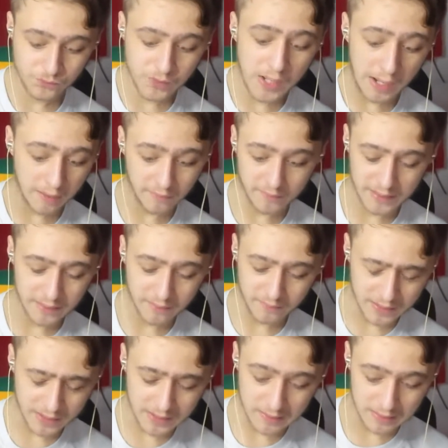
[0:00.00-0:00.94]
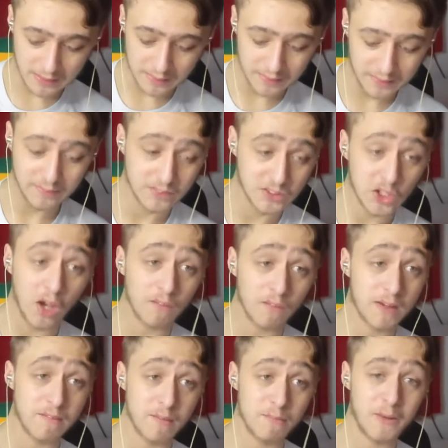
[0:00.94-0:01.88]
Yeah, he'll kick it. He'll
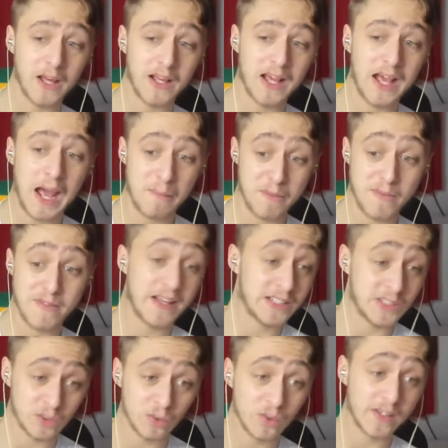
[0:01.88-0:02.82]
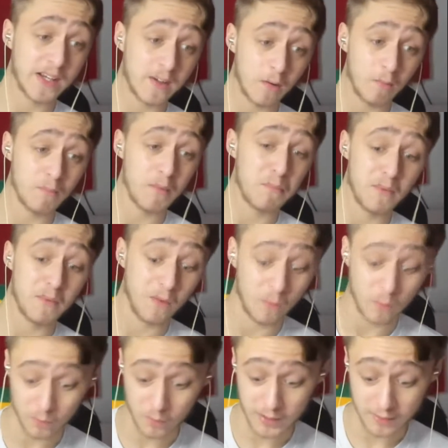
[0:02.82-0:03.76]
sort of give him like a hypothetical kick up
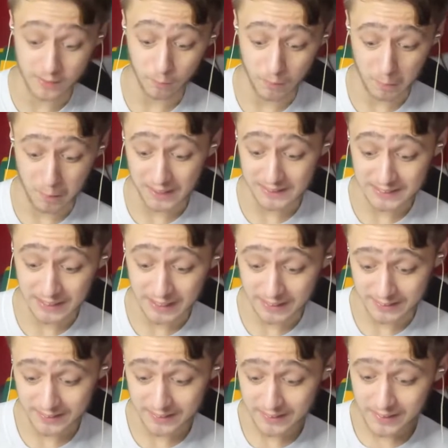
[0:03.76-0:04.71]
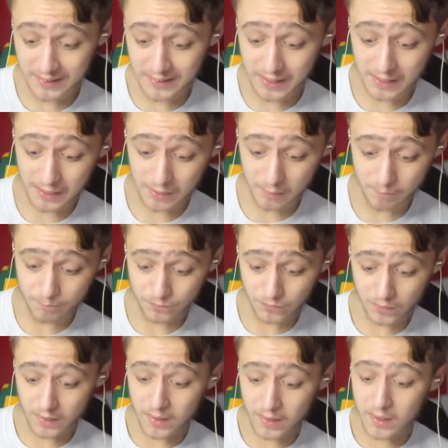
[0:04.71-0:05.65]
the backside.
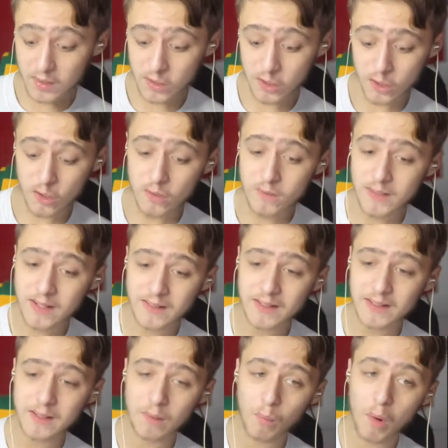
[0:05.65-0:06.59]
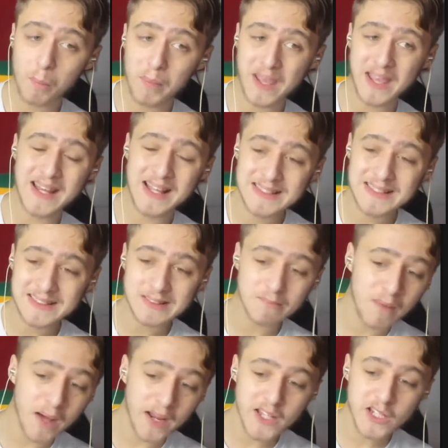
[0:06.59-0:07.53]
Do you think that there will be an
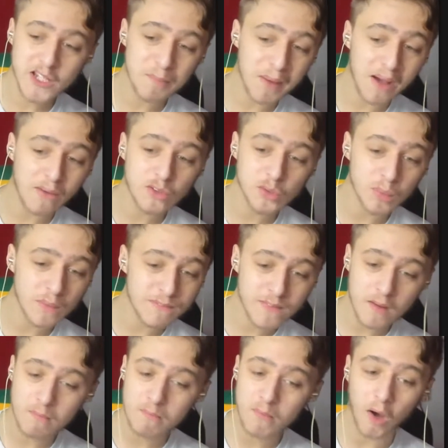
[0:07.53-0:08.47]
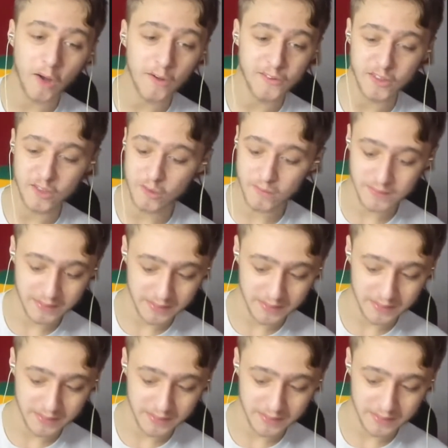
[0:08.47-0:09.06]
instant manager bounce with them, or do you